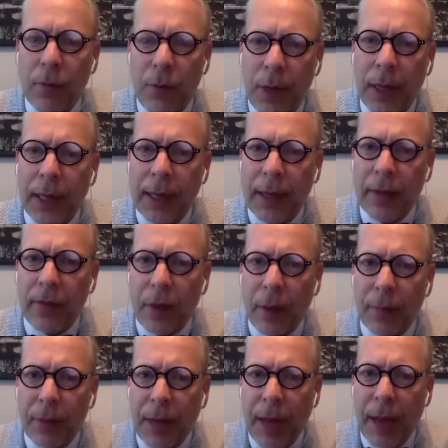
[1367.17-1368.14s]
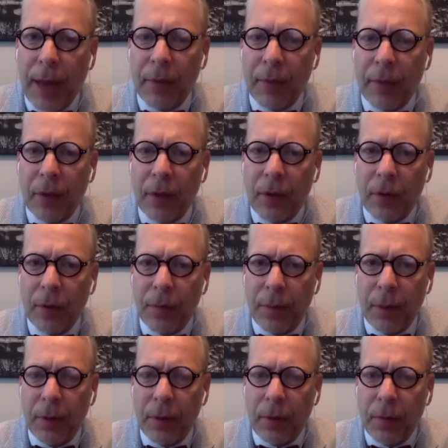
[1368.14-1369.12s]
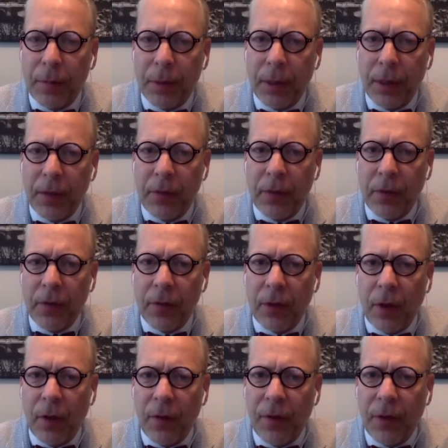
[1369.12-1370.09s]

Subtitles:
really is up to Amazon to police itself,